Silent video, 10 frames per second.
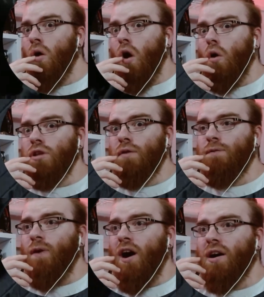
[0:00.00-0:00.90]
Holy
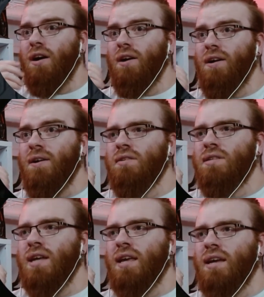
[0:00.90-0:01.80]
fuck!
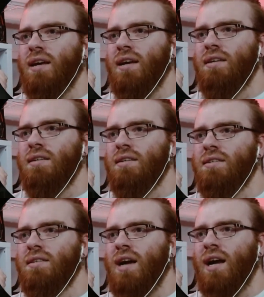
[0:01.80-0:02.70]
It's like a
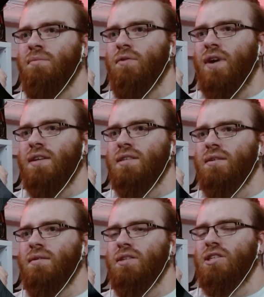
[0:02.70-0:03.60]
starting
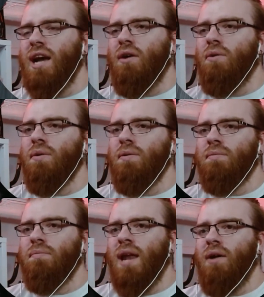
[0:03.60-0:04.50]
impossible. Ciao!
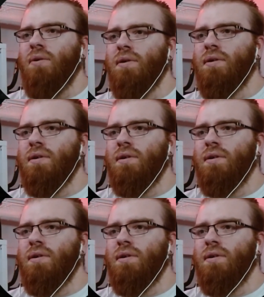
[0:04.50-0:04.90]
Wow!